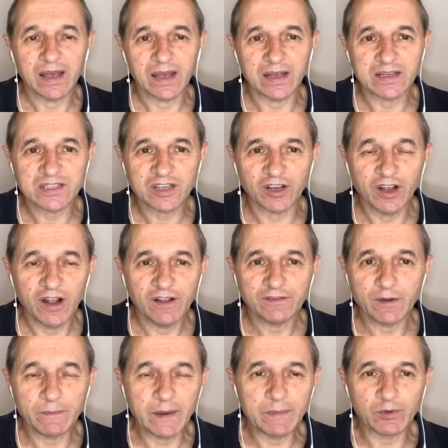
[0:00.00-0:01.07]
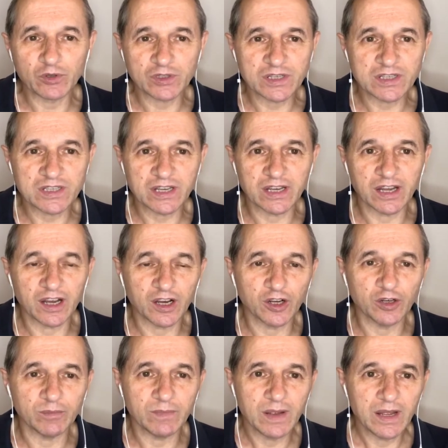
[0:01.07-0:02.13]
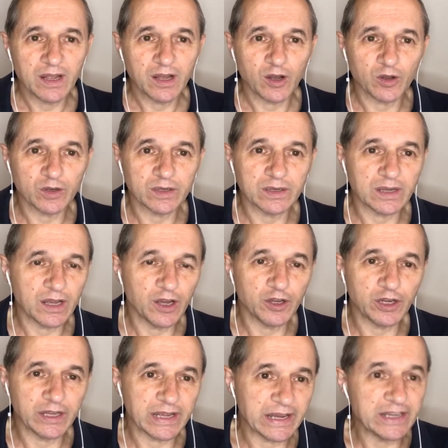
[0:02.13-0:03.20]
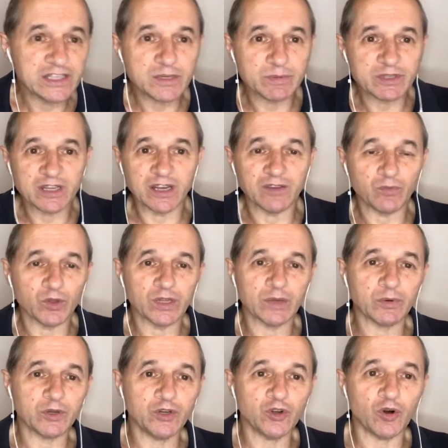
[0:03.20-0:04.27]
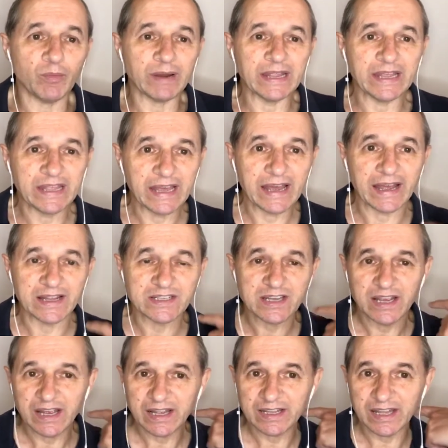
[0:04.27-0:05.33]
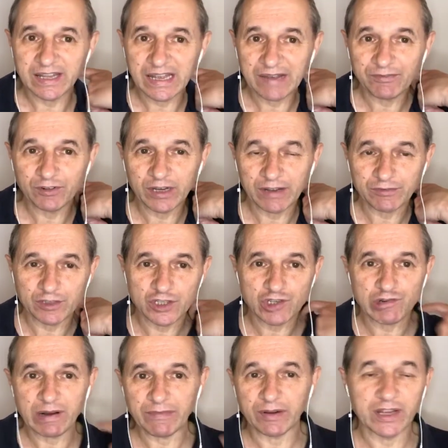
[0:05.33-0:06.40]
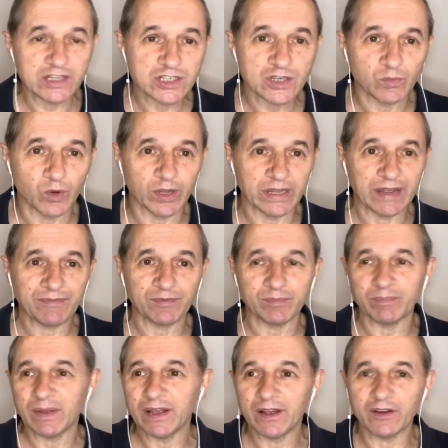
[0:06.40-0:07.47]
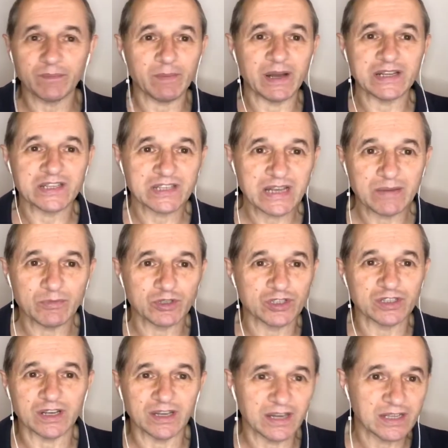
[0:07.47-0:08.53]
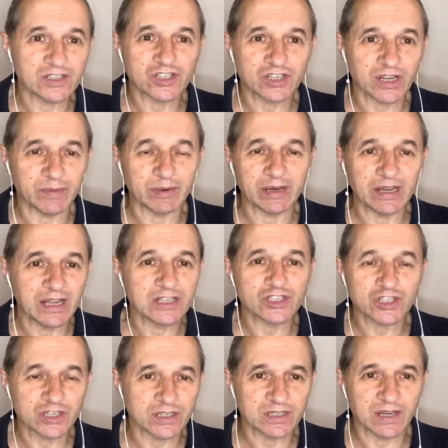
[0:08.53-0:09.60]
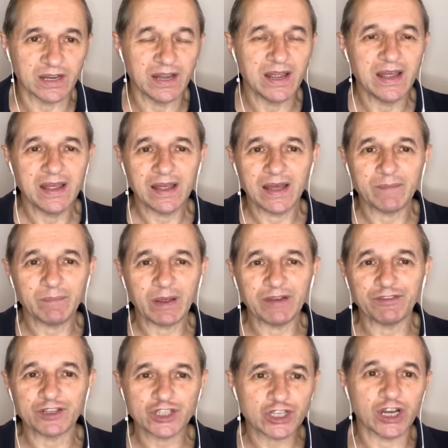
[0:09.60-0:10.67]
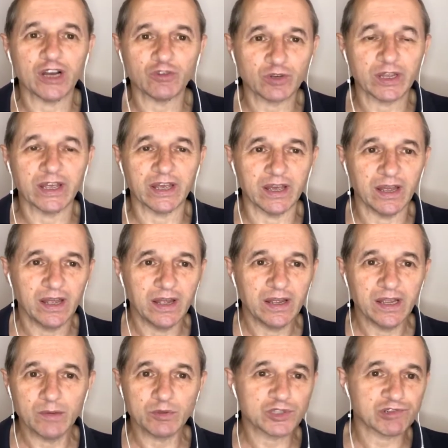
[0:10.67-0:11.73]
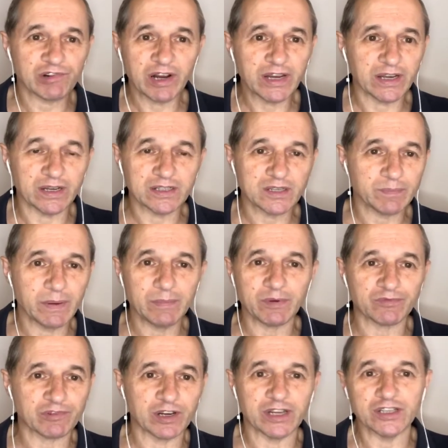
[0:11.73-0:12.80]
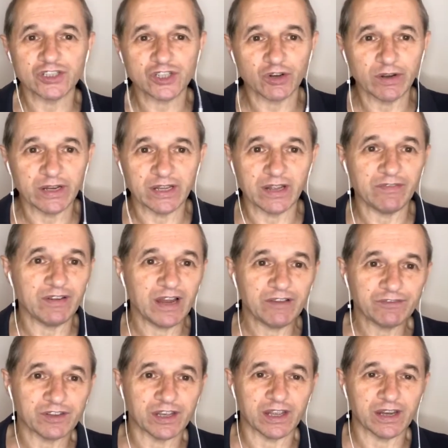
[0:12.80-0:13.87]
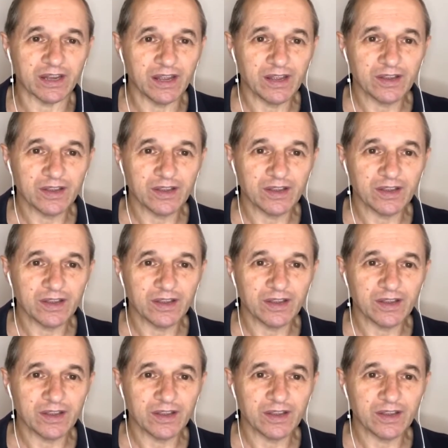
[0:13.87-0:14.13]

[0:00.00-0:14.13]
So for people to sit at home on earning 80% of what they would normally get, and then they haven't have to travel into work, they haven't had to buy sandwiches at lunchtime and lunches and pay for childcare. It was great. So people have really enjoyed it. They've loved it.